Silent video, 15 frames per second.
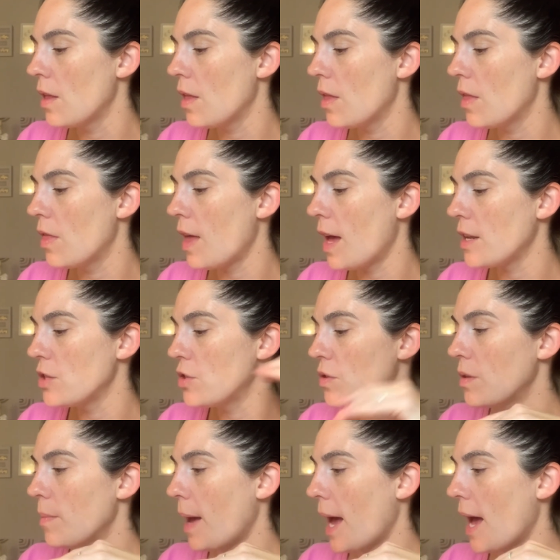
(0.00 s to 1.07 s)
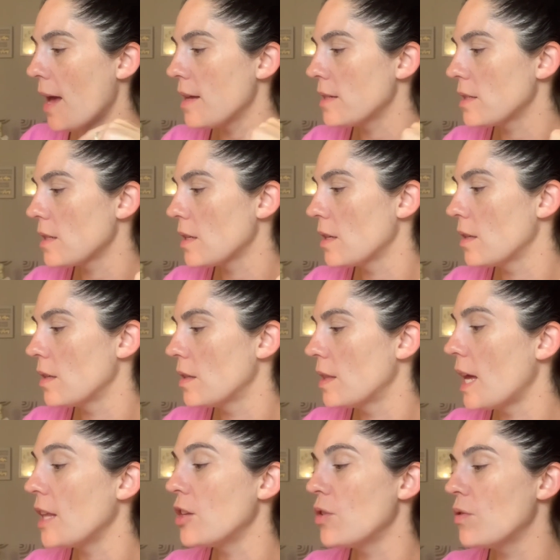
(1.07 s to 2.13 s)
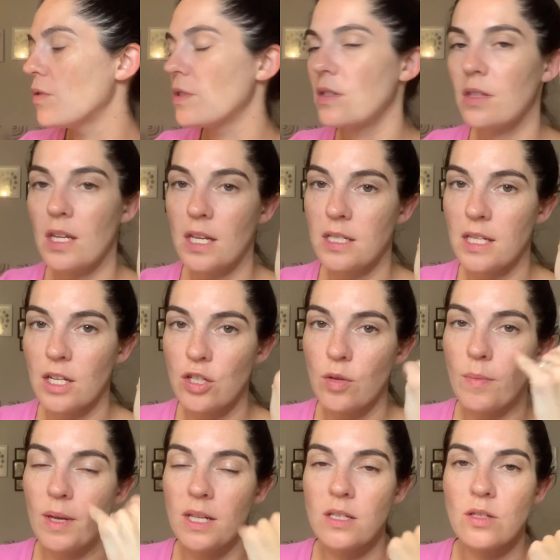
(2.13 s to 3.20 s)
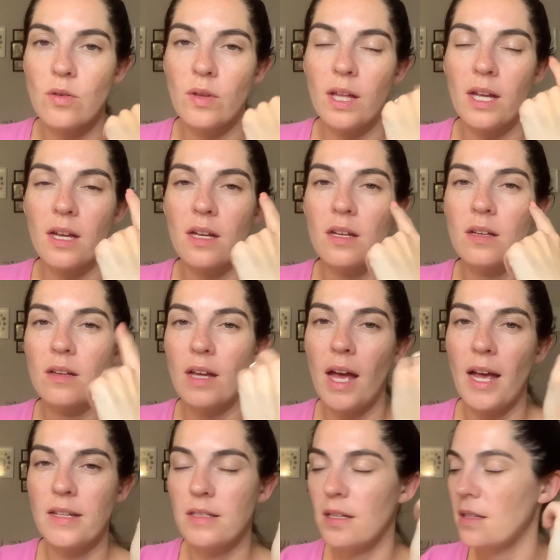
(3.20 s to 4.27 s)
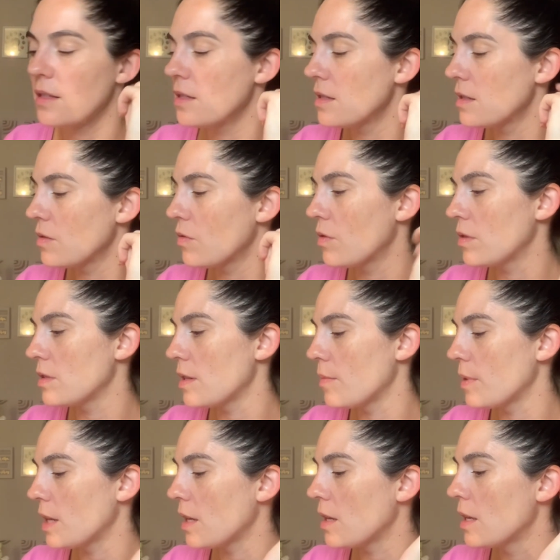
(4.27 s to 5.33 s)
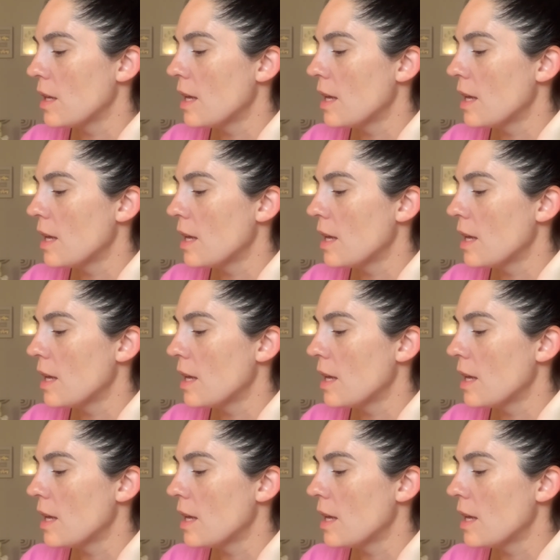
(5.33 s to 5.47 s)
then do the mask, then use the essential mist, so like a essence or something.